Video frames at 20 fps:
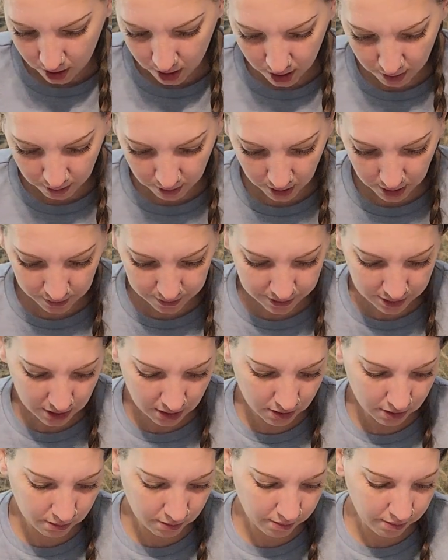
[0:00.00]
I believe
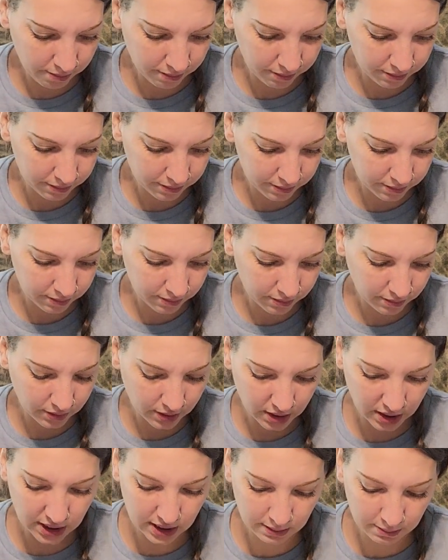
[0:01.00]
so.
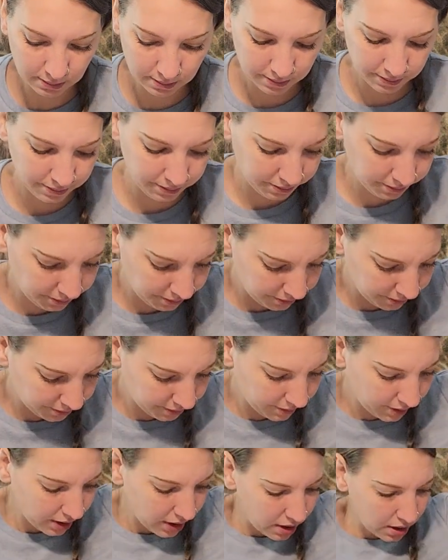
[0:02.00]
Yep,
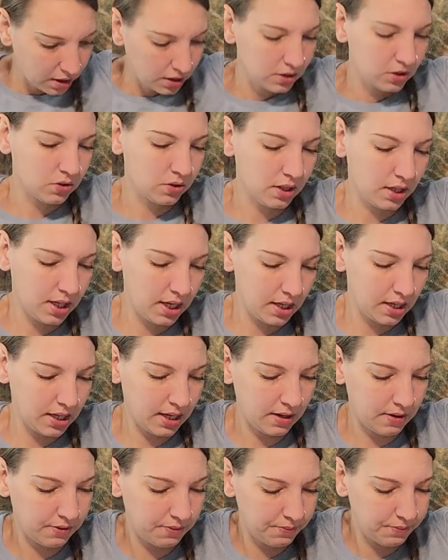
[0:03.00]
28
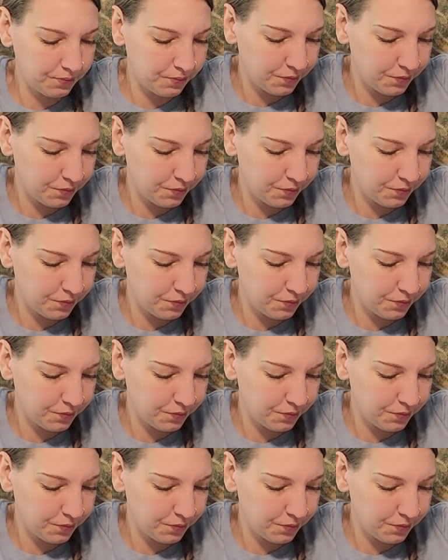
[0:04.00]
count.